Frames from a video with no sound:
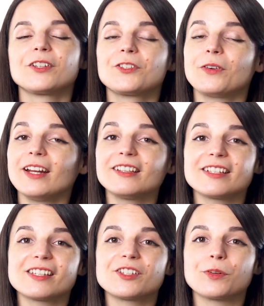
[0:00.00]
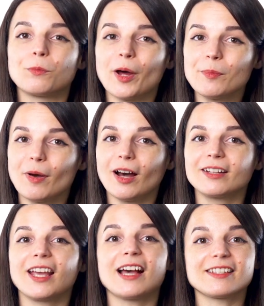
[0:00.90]
Try to listen to one
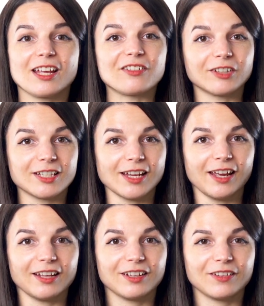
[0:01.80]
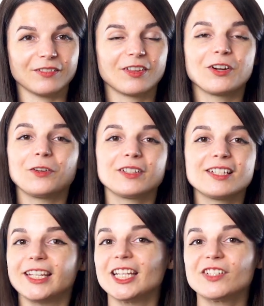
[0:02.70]
podcast every day. They're only
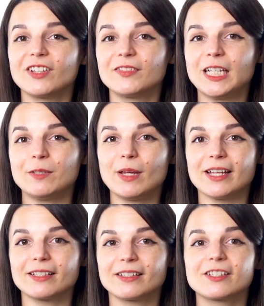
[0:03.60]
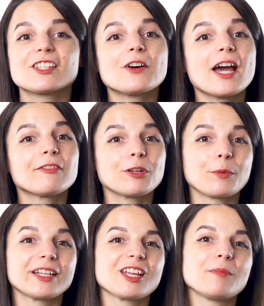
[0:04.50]
10 to 15 minutes, so
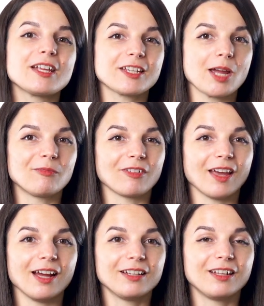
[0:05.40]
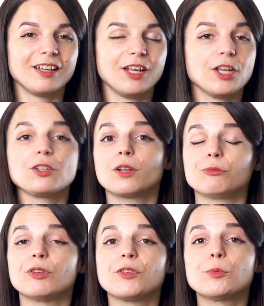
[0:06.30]
everyone can make time for that. You can
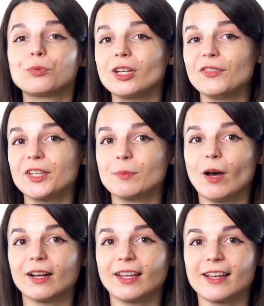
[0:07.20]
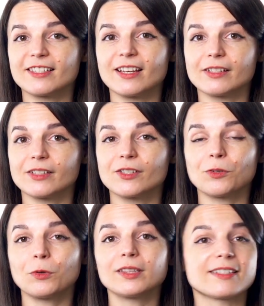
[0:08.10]
review previous podcast lessons
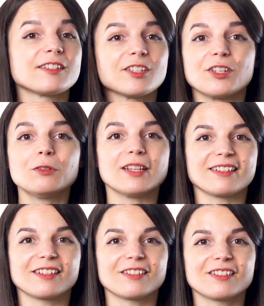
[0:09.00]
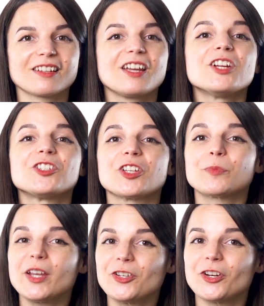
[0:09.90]
or listen to new lessons. Just
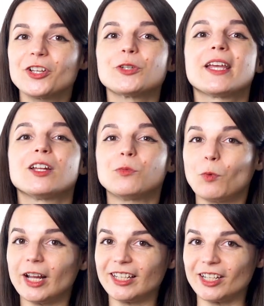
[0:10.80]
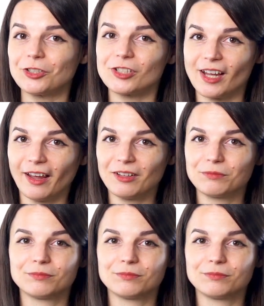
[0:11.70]
make sure you get in one each day.